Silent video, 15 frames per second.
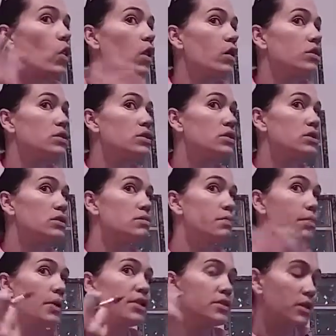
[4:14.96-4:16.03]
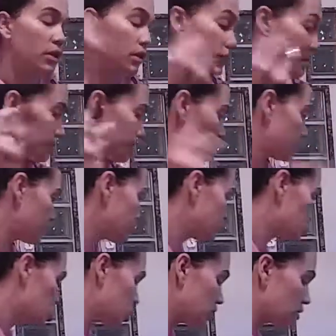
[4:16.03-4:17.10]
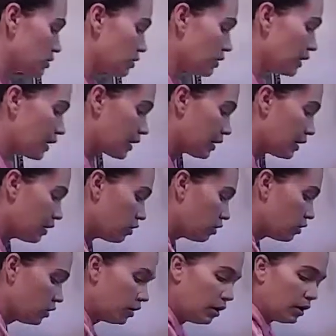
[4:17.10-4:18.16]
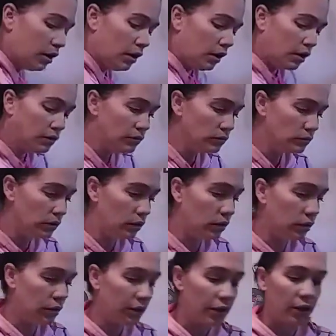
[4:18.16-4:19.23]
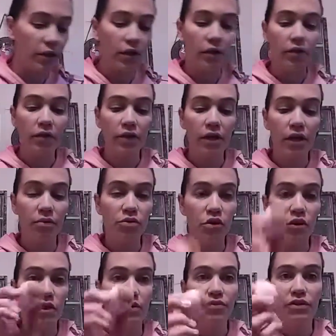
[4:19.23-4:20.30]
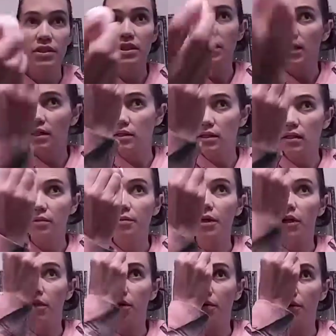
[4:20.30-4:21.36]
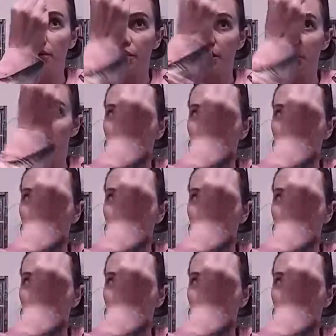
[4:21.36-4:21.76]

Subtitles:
I just basically chisel that out. Now the only thing I'm doing different today is I am going to go in with the